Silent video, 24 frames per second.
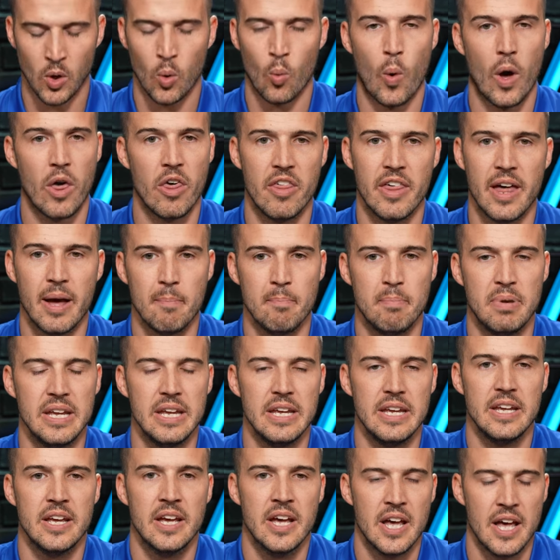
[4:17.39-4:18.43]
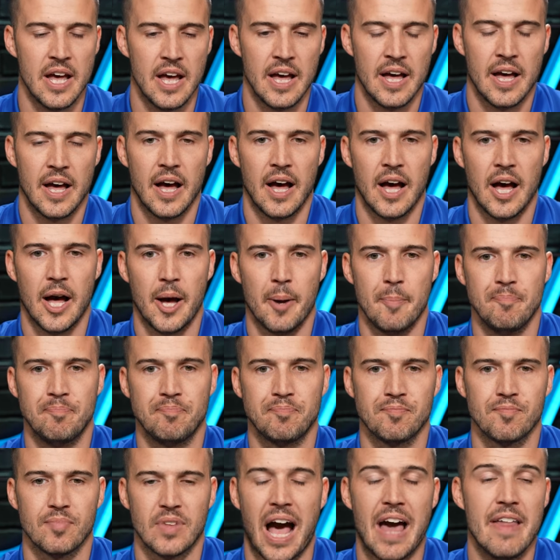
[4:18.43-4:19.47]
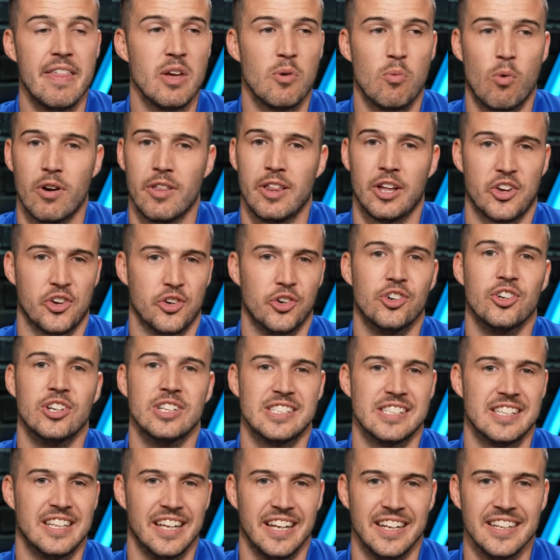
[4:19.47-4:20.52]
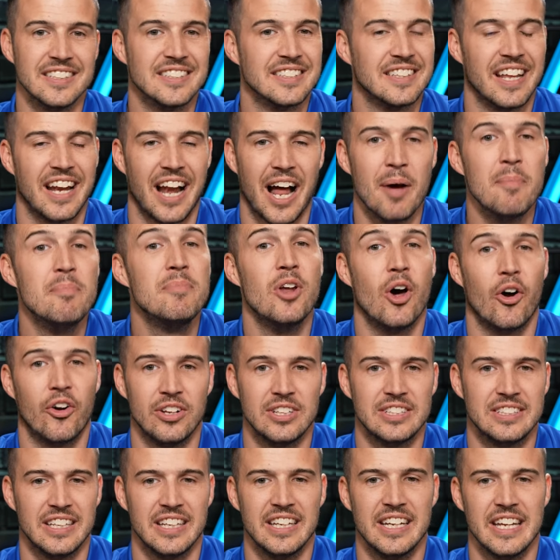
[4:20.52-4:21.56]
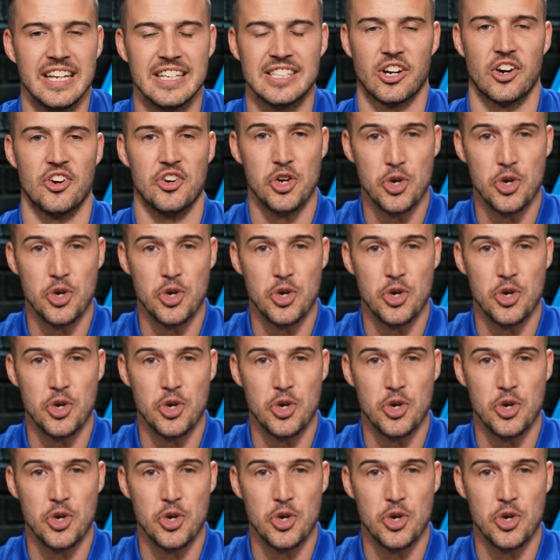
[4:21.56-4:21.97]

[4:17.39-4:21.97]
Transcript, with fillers: Whether that be, I think one of the coolest things that I'm noticing is our